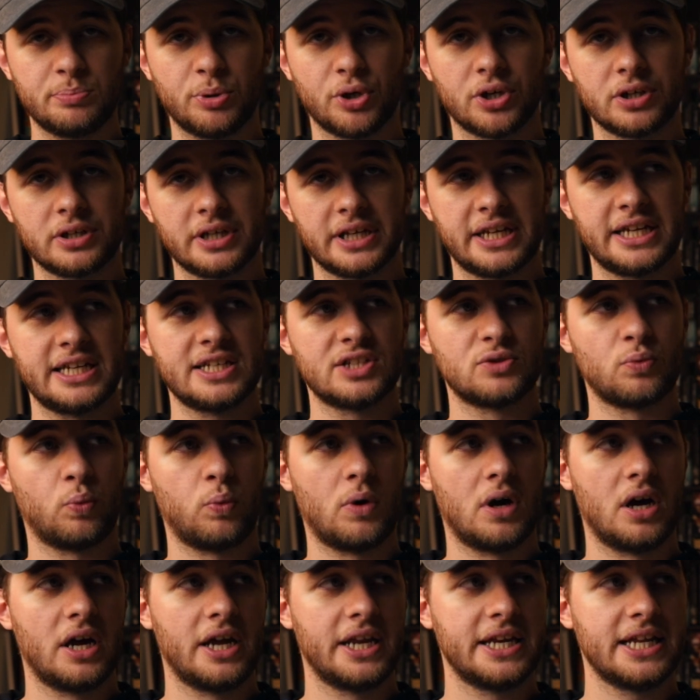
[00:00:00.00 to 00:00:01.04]
book is
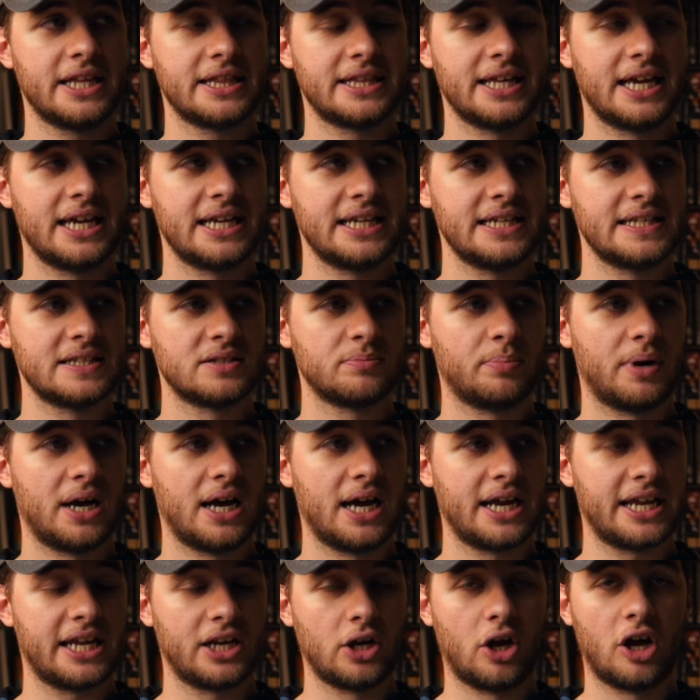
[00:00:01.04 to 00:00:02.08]
one that is
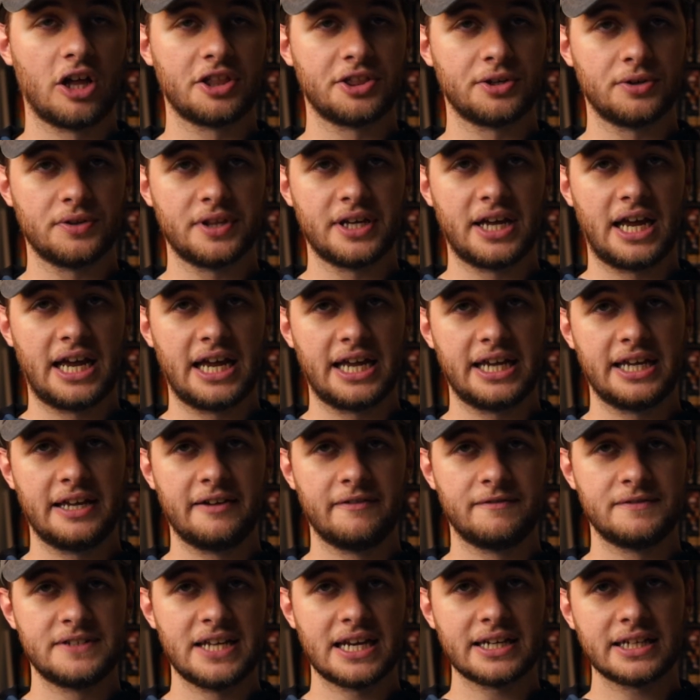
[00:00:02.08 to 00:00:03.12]
by an author that I
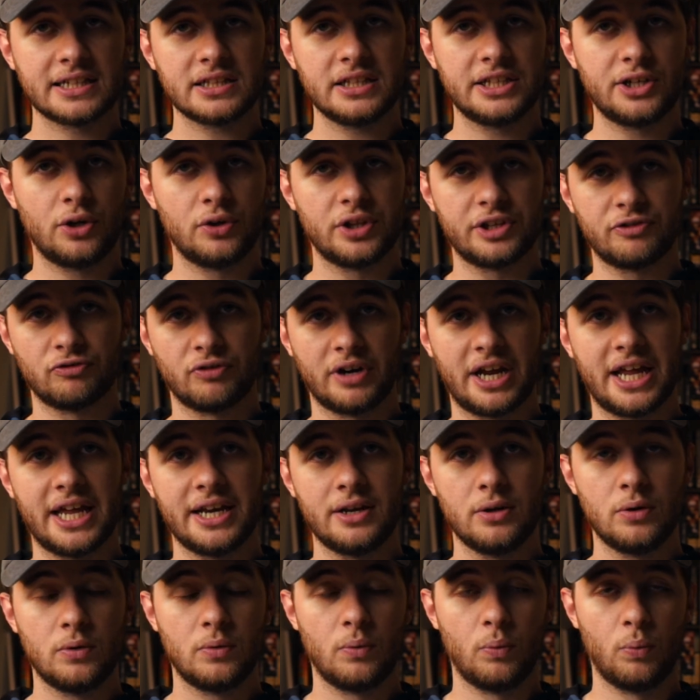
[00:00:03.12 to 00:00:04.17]
have technically only
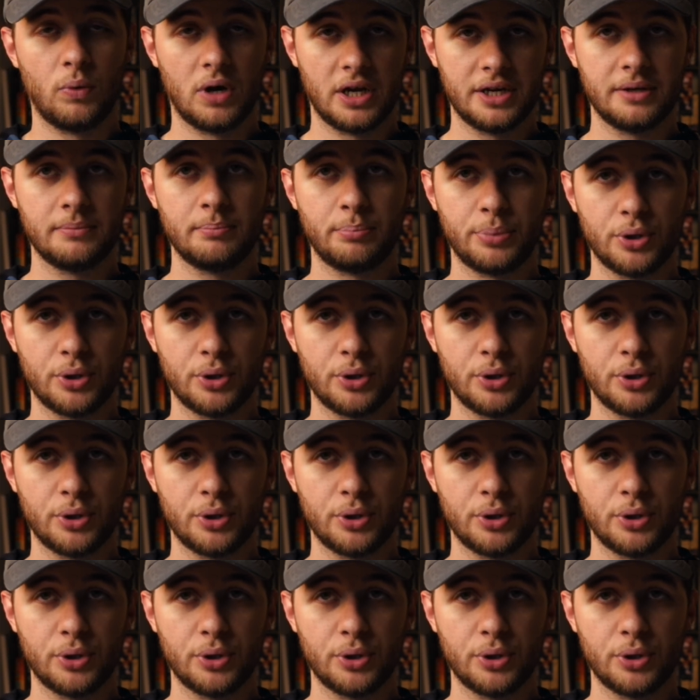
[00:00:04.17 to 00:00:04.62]
read one